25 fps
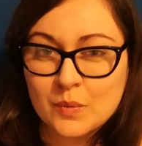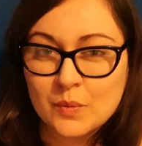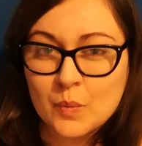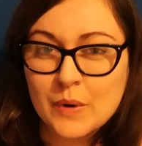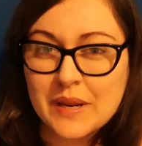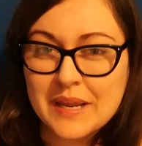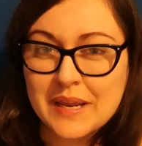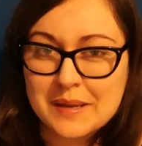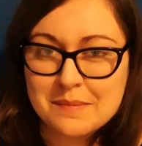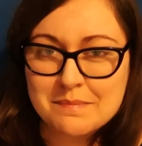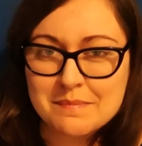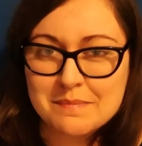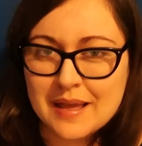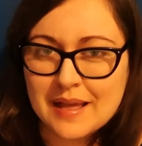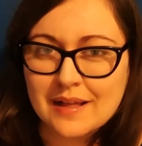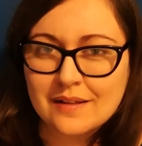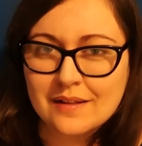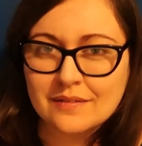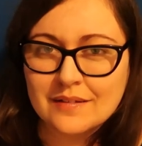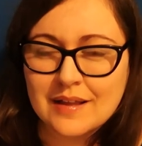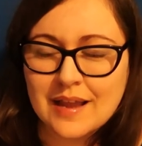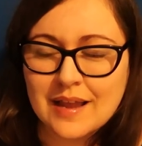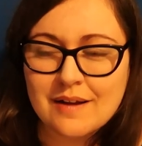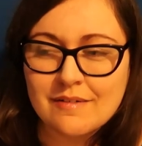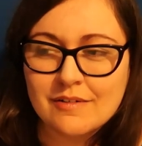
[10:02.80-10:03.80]
weak
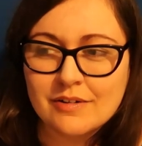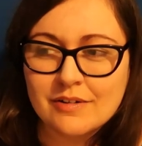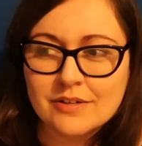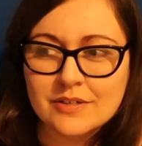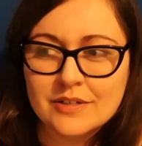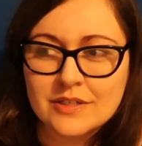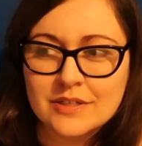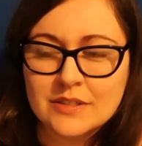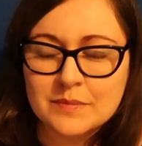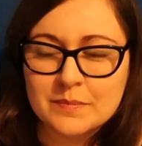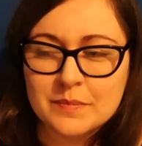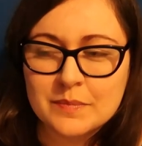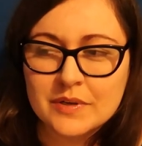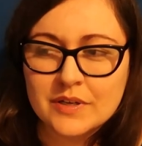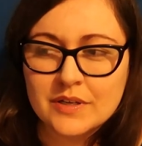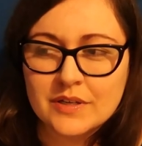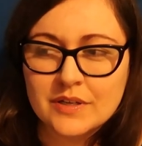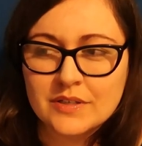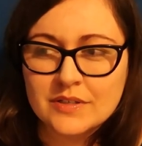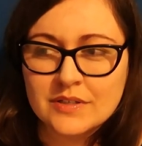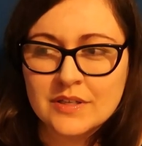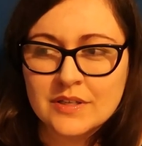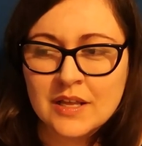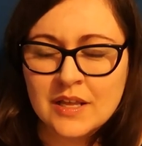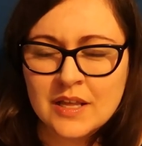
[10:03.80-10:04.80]
male characters,
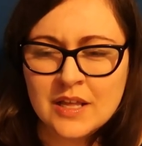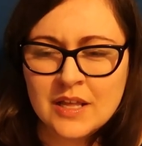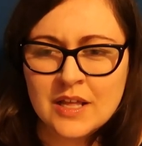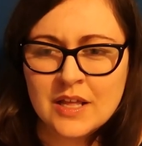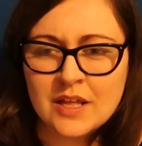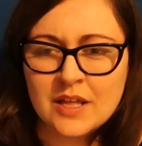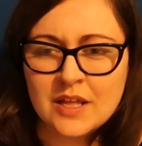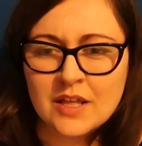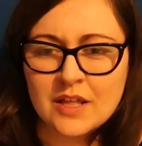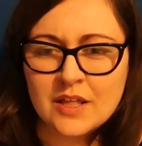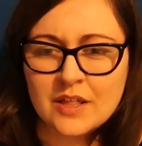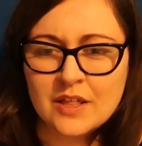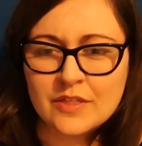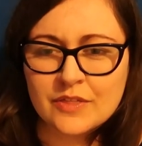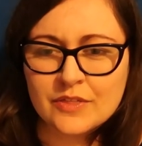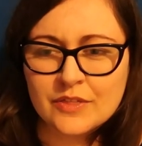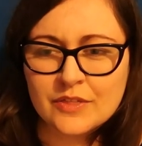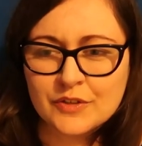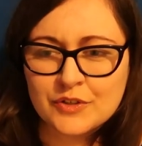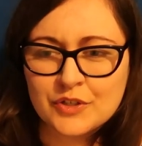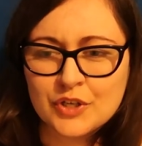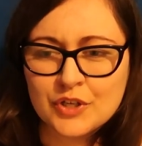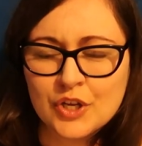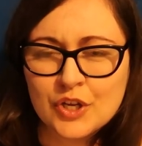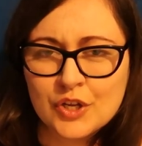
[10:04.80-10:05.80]
because
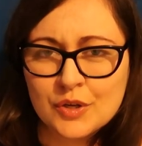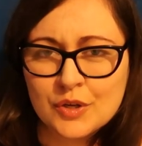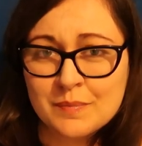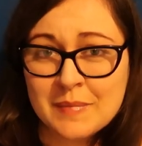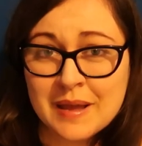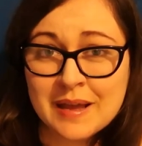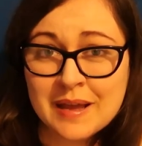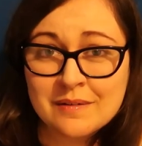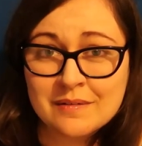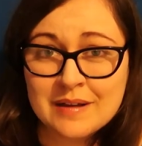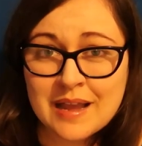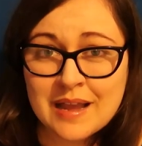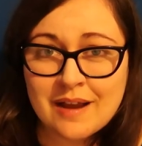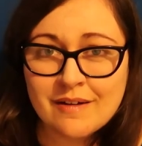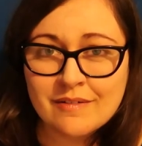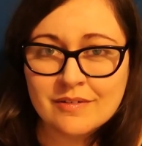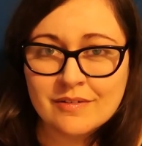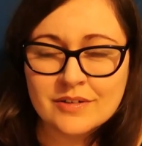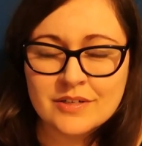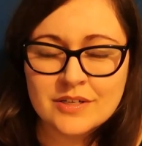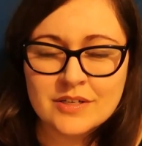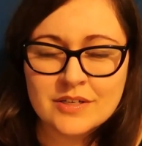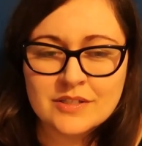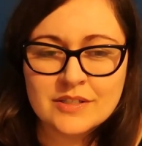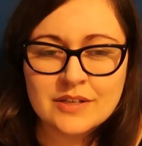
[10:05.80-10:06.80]
the two male
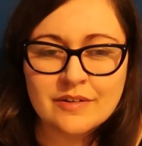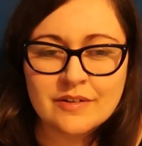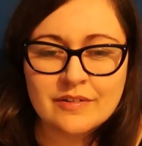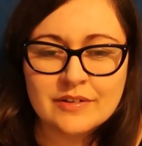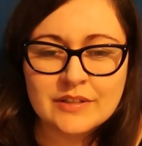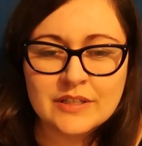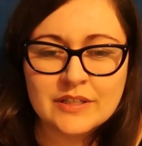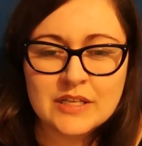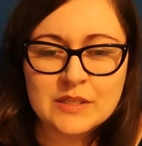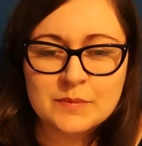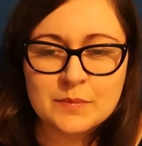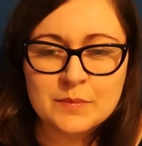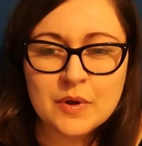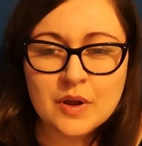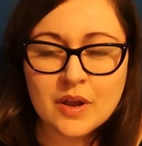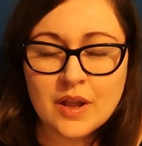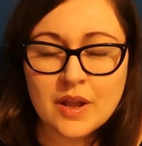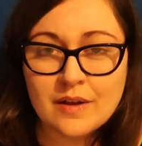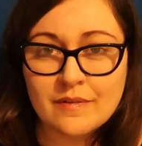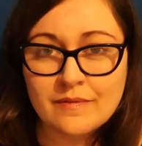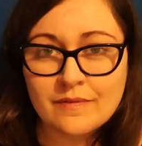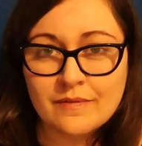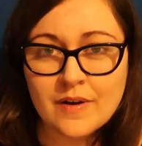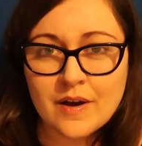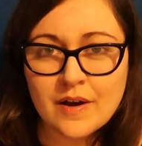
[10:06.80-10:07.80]
characters that are in this book,
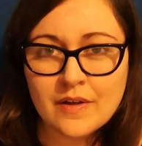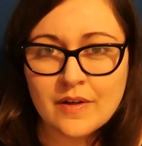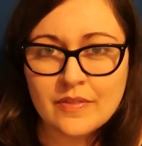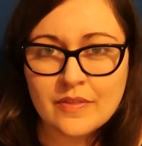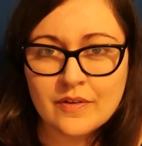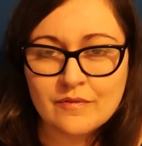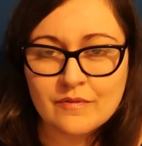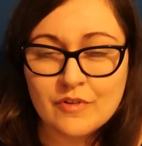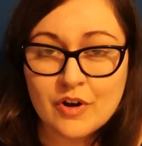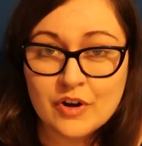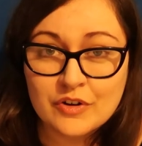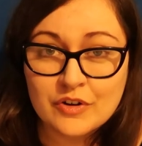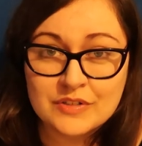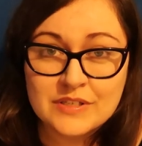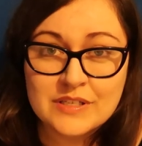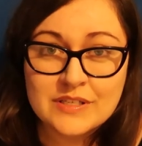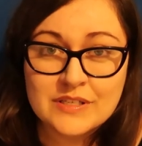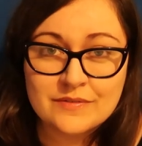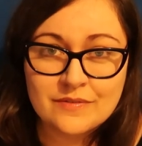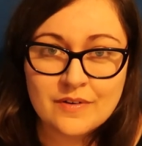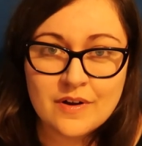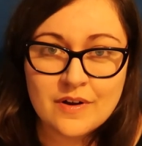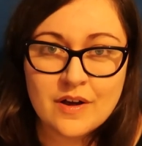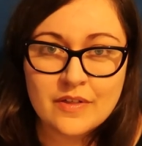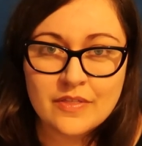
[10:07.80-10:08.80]
her father, Rose's
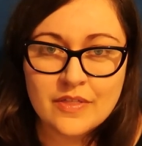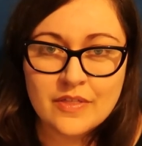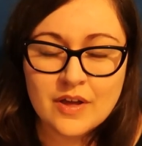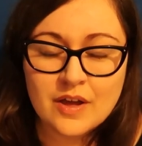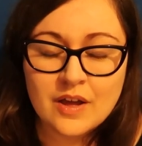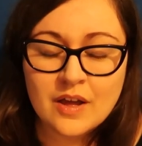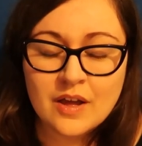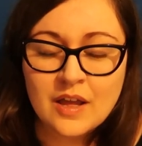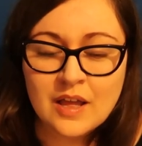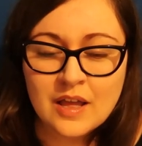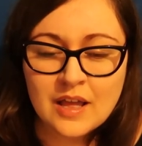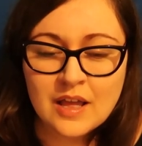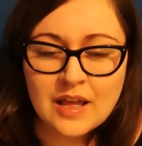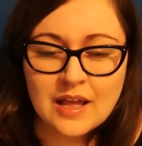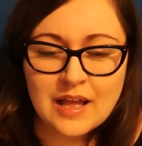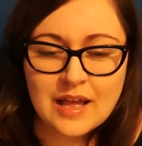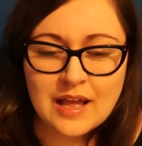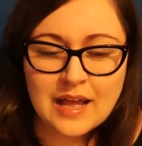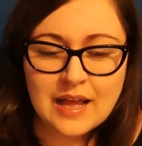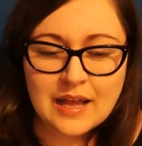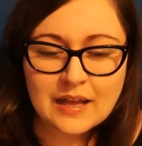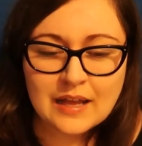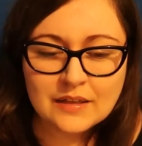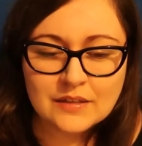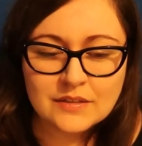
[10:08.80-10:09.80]
father,
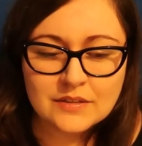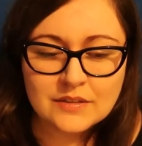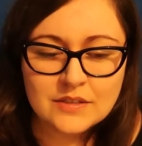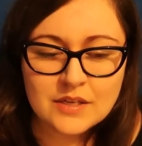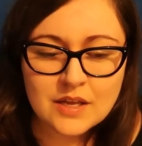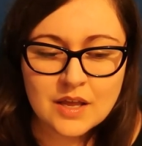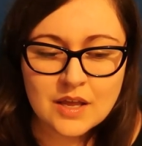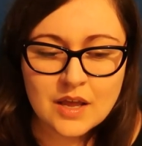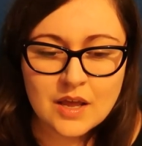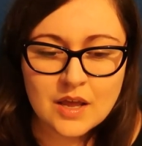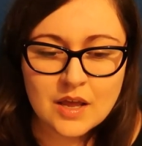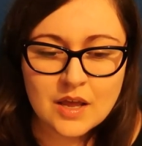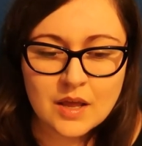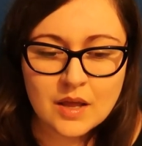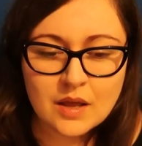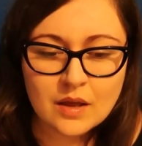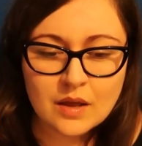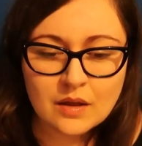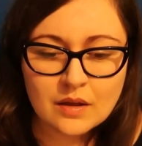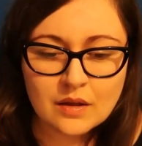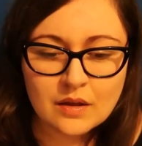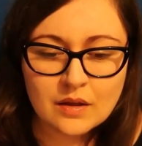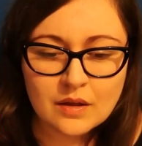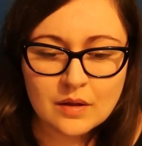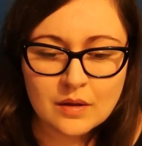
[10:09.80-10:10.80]
and her